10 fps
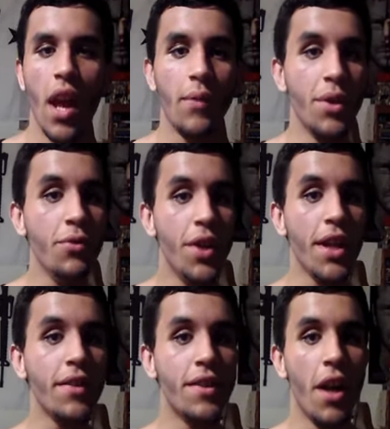And when you
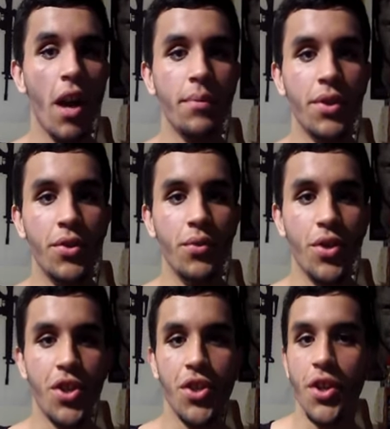take the time to do
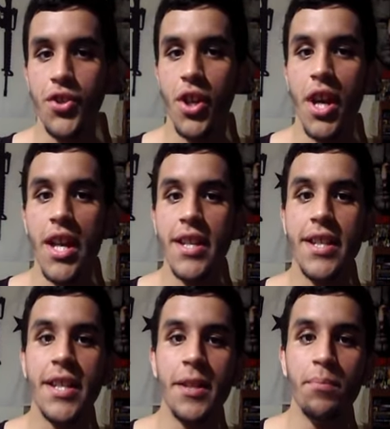such
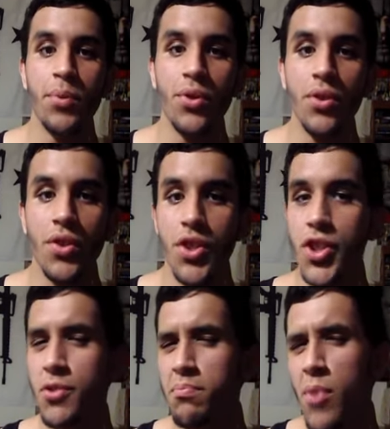simple,
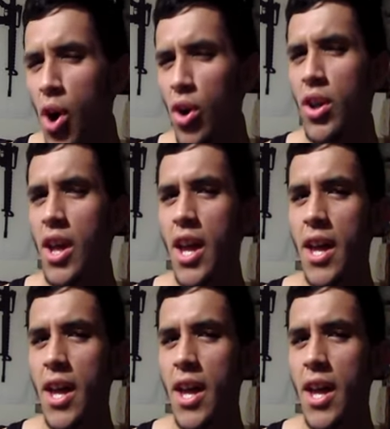small